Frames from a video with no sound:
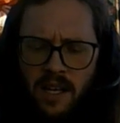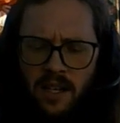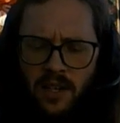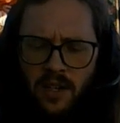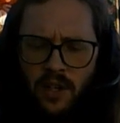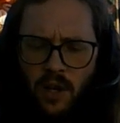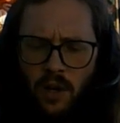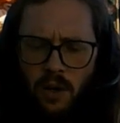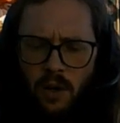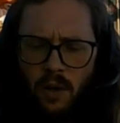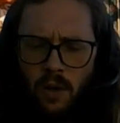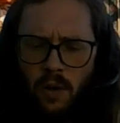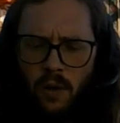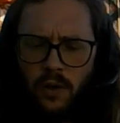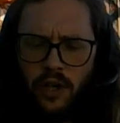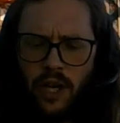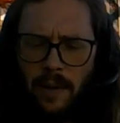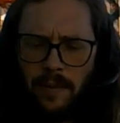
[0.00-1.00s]

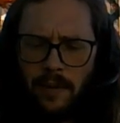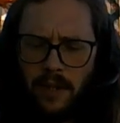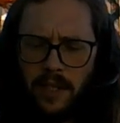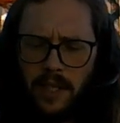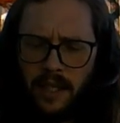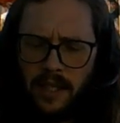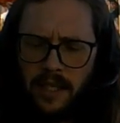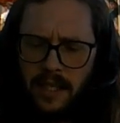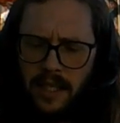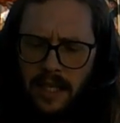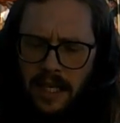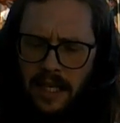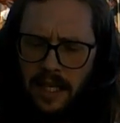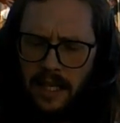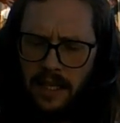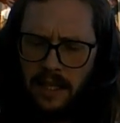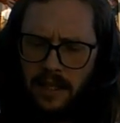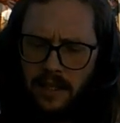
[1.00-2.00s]
So, chapter
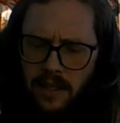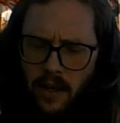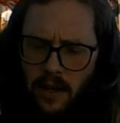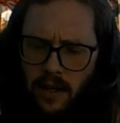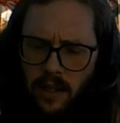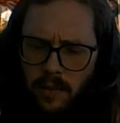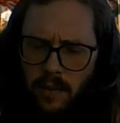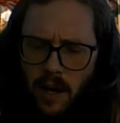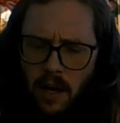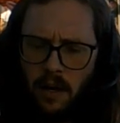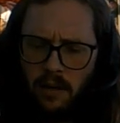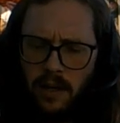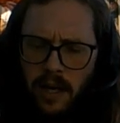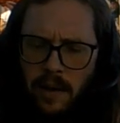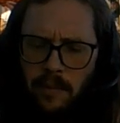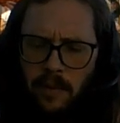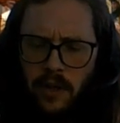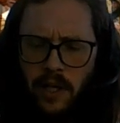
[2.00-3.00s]
16 talks about
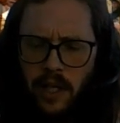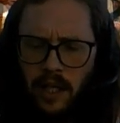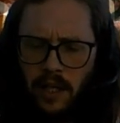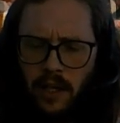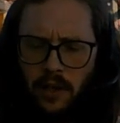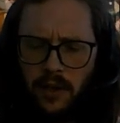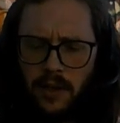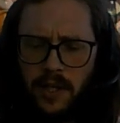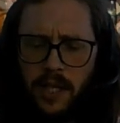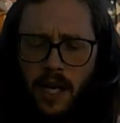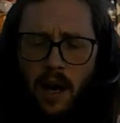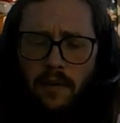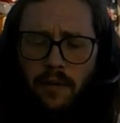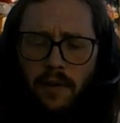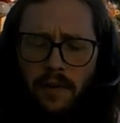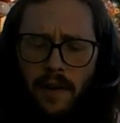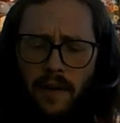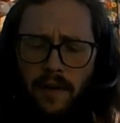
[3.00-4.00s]
emptying
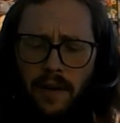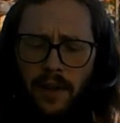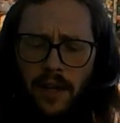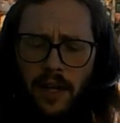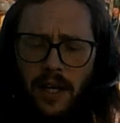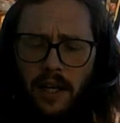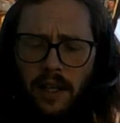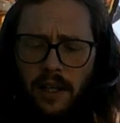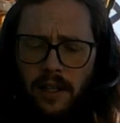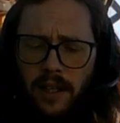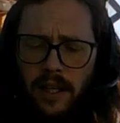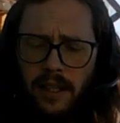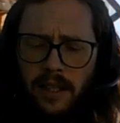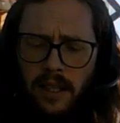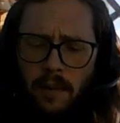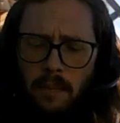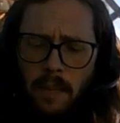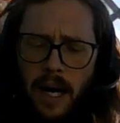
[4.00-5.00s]
yourself of everything,
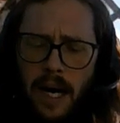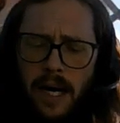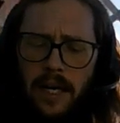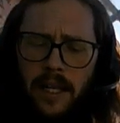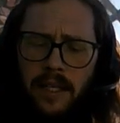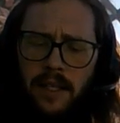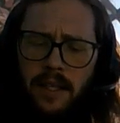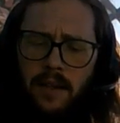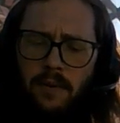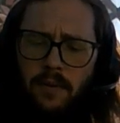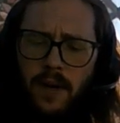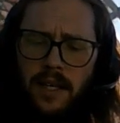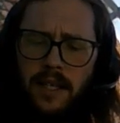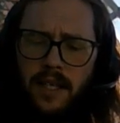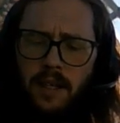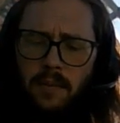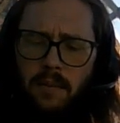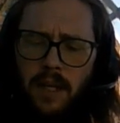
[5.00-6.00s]
letting the mind
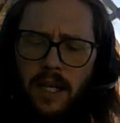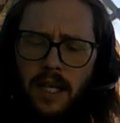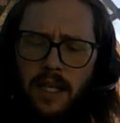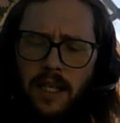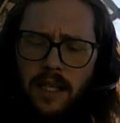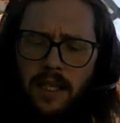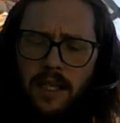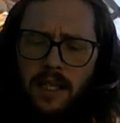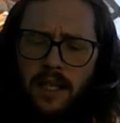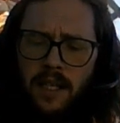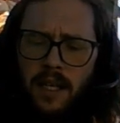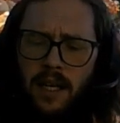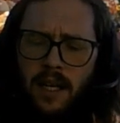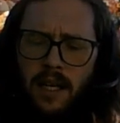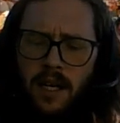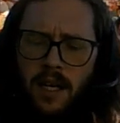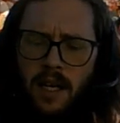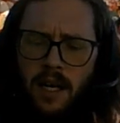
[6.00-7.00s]
rest at peace.
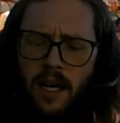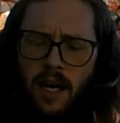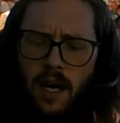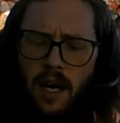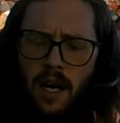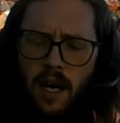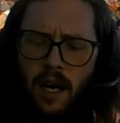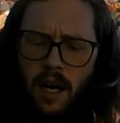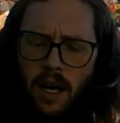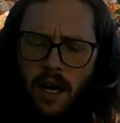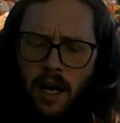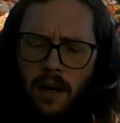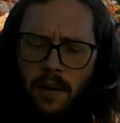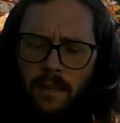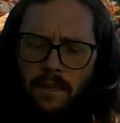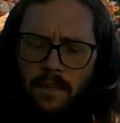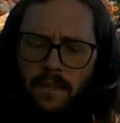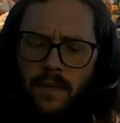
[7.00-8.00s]

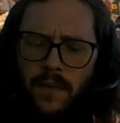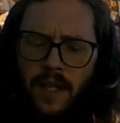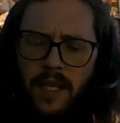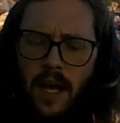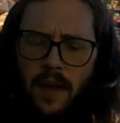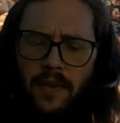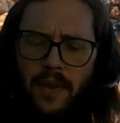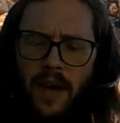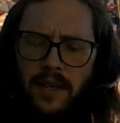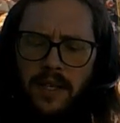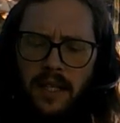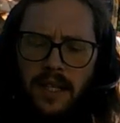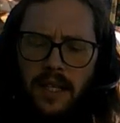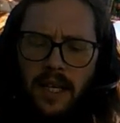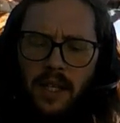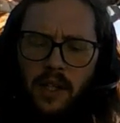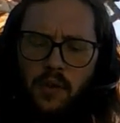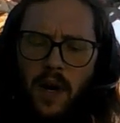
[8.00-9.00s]
The 10,000
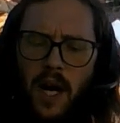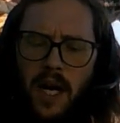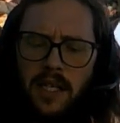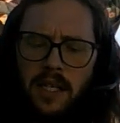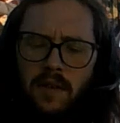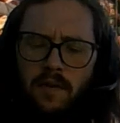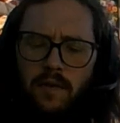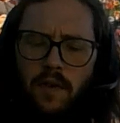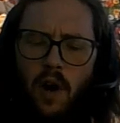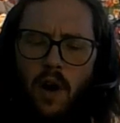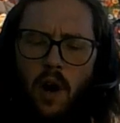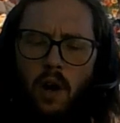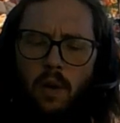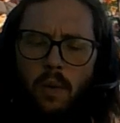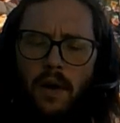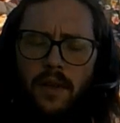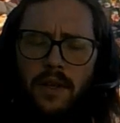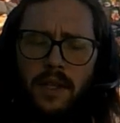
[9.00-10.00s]
things rise and
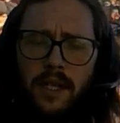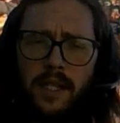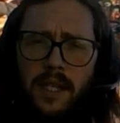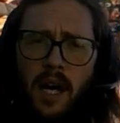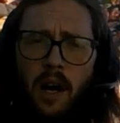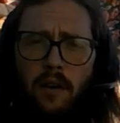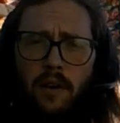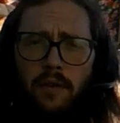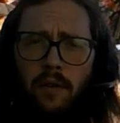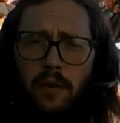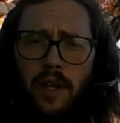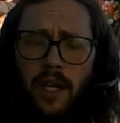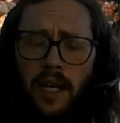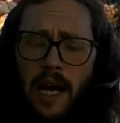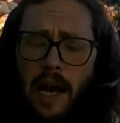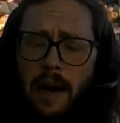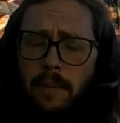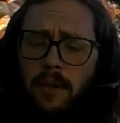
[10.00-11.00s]
fall while the self, with a
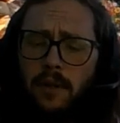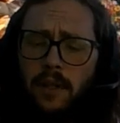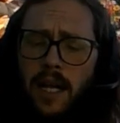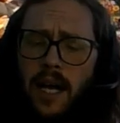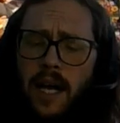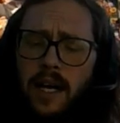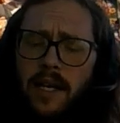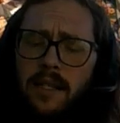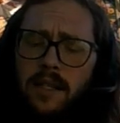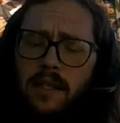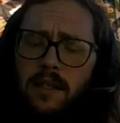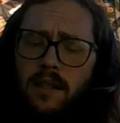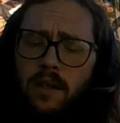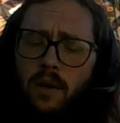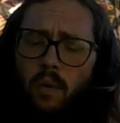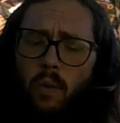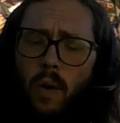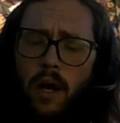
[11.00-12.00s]
capital S,
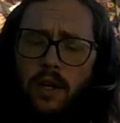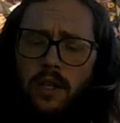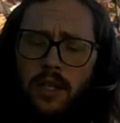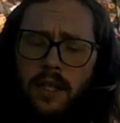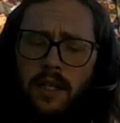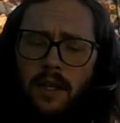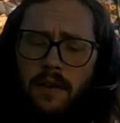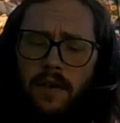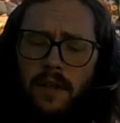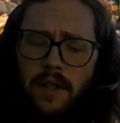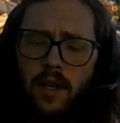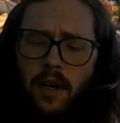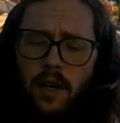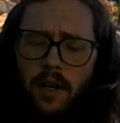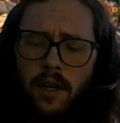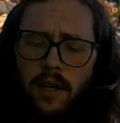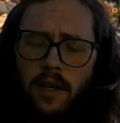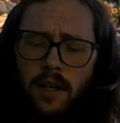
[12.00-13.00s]
watches their
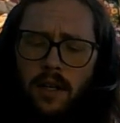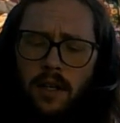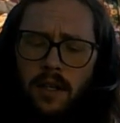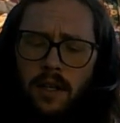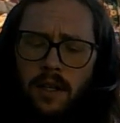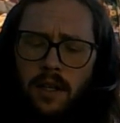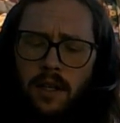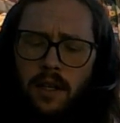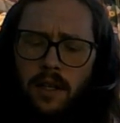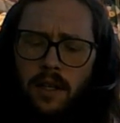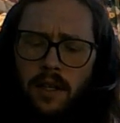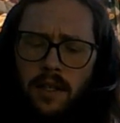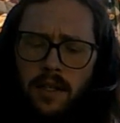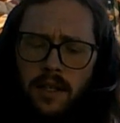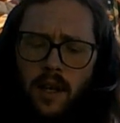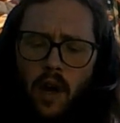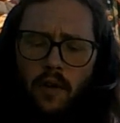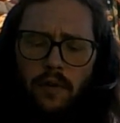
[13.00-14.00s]
return.
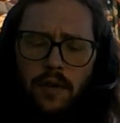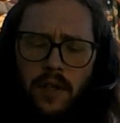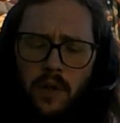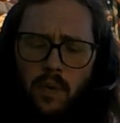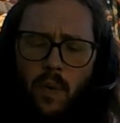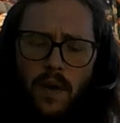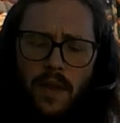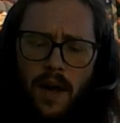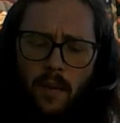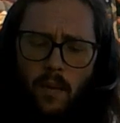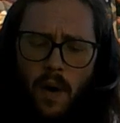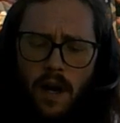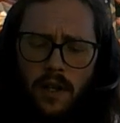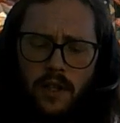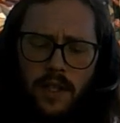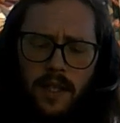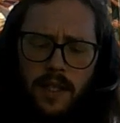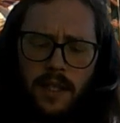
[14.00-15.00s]
Self is one that
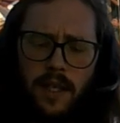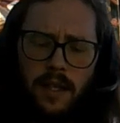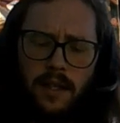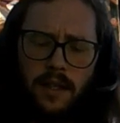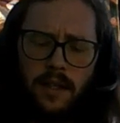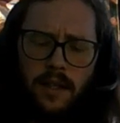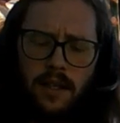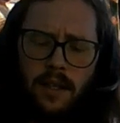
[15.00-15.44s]
watches them.